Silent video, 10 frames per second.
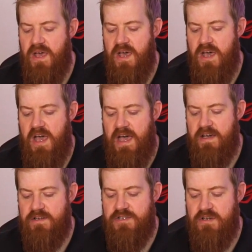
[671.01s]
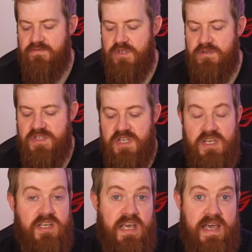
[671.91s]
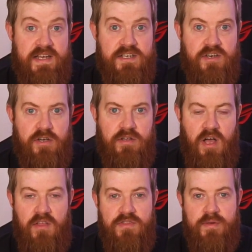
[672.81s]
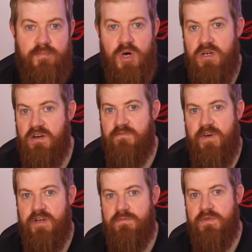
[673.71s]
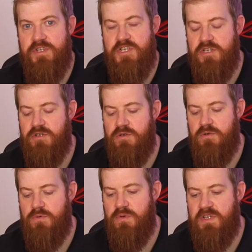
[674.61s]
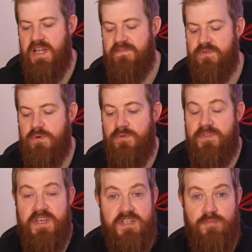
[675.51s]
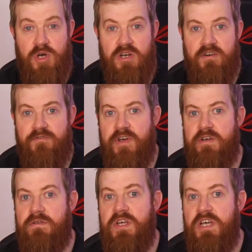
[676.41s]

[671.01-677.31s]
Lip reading: And I've used the gain dial on the microphone to level this microphone